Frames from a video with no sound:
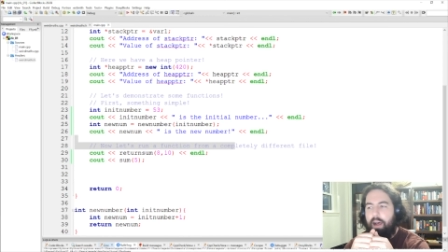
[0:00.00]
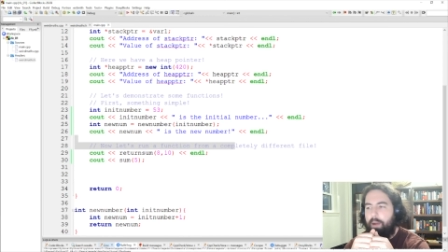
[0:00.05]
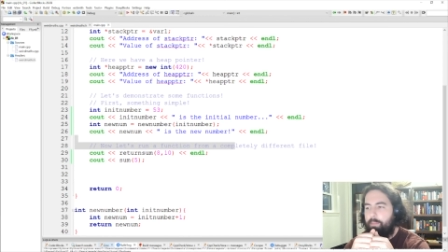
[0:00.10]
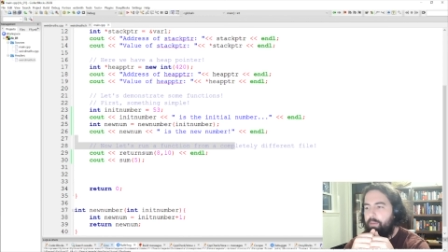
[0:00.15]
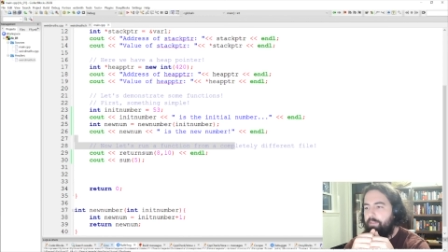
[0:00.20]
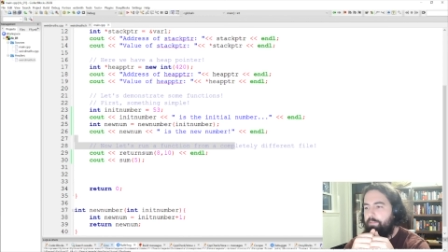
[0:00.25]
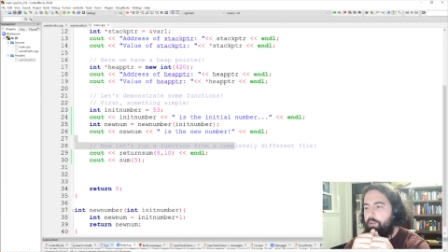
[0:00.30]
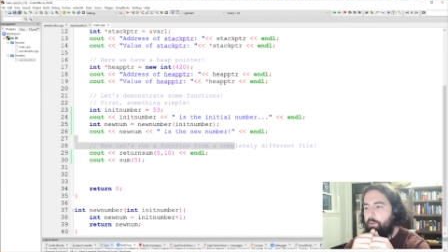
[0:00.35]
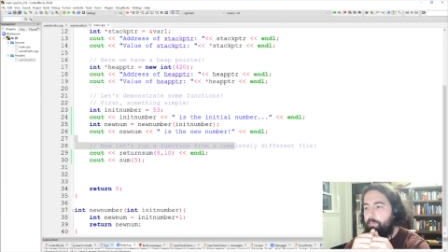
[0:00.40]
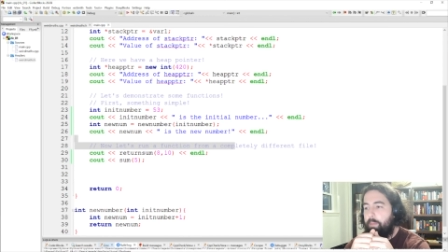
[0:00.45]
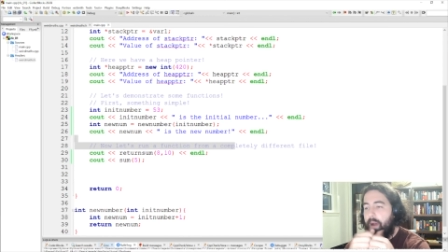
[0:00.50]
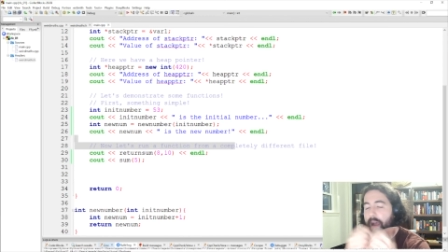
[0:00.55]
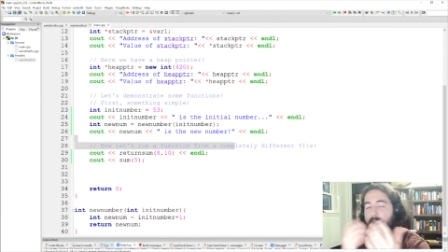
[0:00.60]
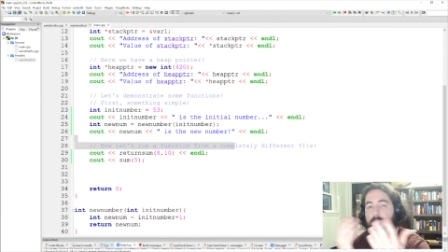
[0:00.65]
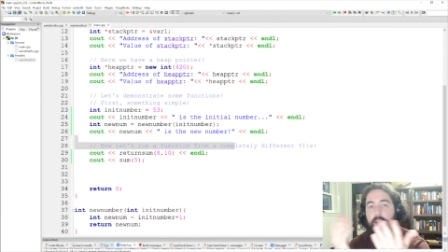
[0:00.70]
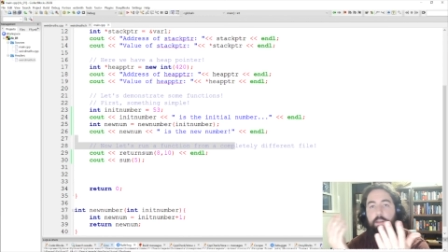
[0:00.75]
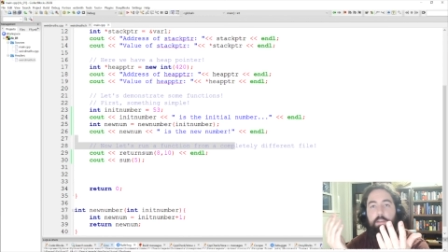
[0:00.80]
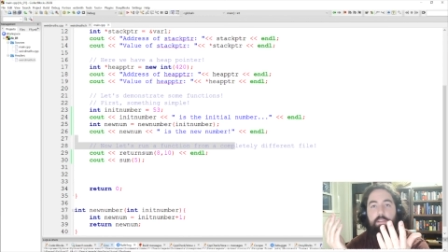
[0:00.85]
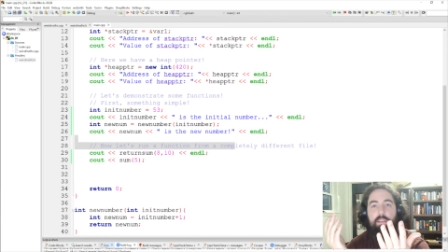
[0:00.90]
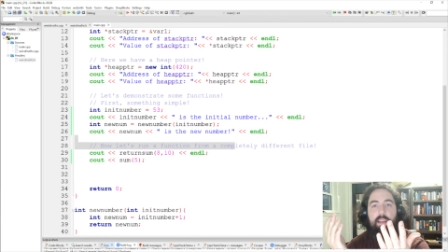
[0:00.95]
If you buy it
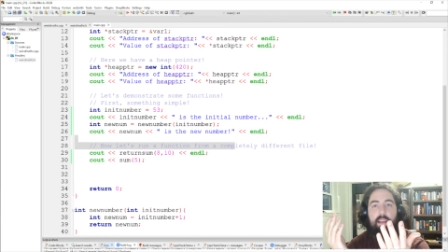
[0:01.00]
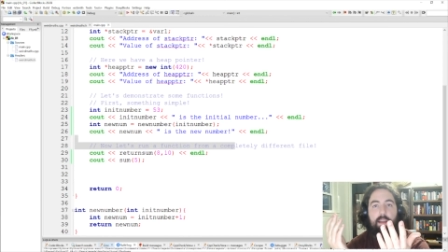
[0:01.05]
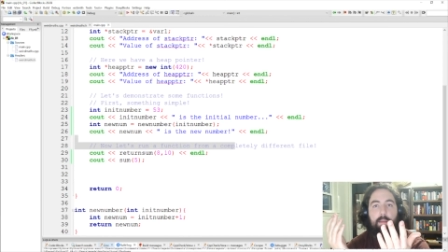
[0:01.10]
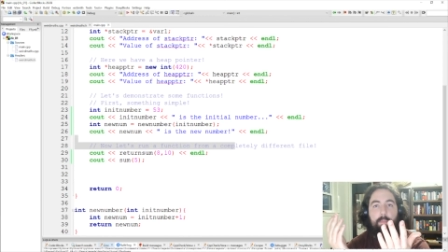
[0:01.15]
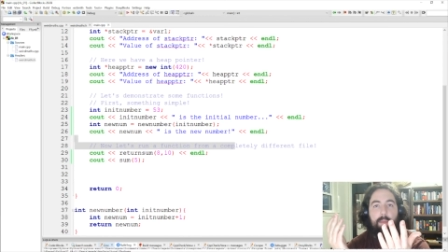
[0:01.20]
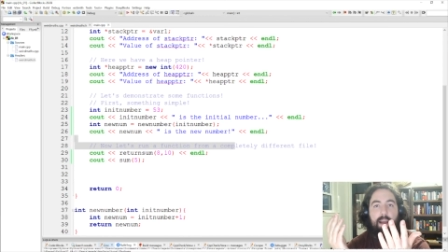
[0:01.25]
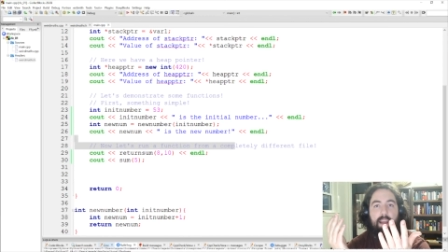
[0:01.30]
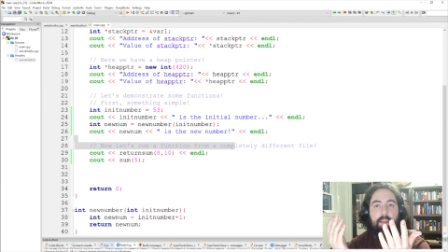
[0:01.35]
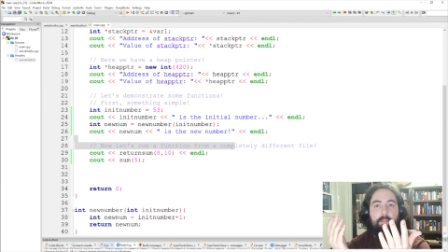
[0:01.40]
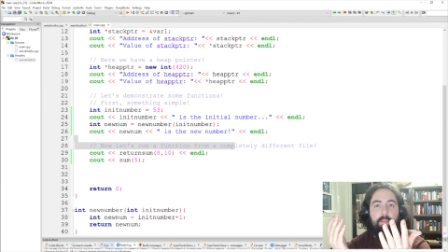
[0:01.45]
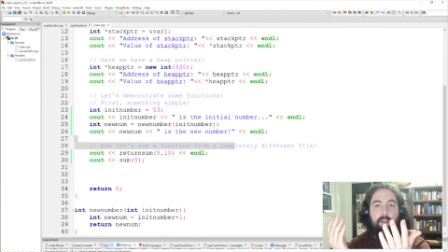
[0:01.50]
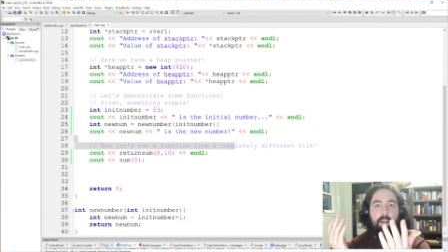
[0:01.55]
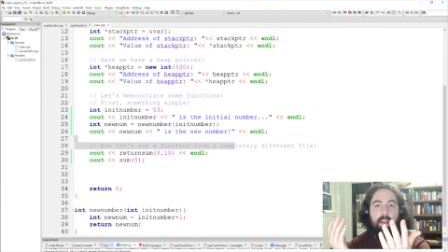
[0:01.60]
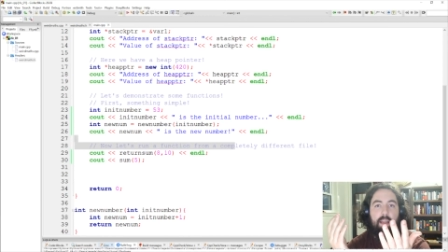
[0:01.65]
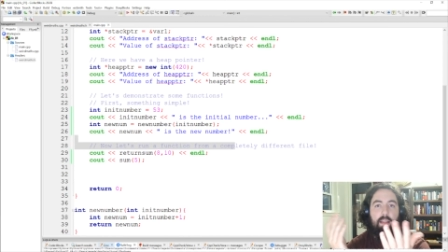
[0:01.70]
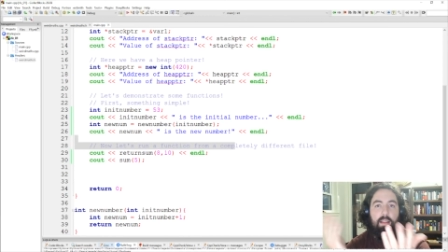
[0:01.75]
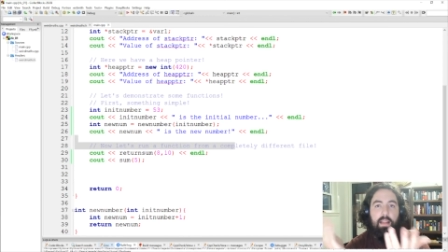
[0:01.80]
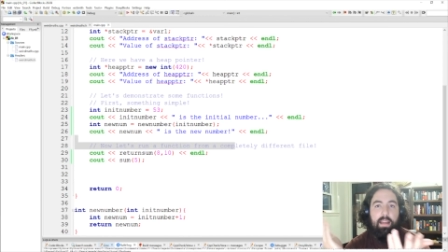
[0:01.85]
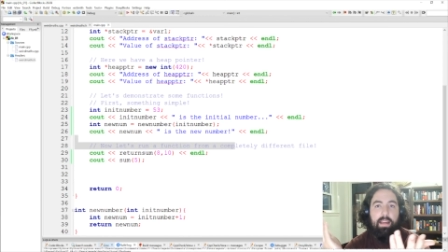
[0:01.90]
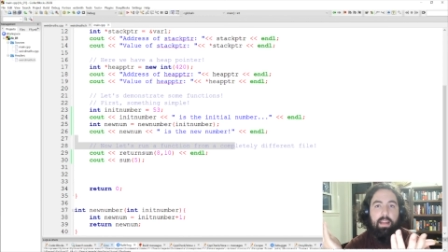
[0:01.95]
using my
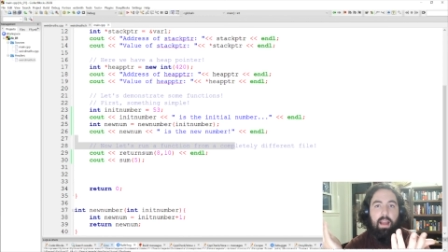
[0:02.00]
affiliate link,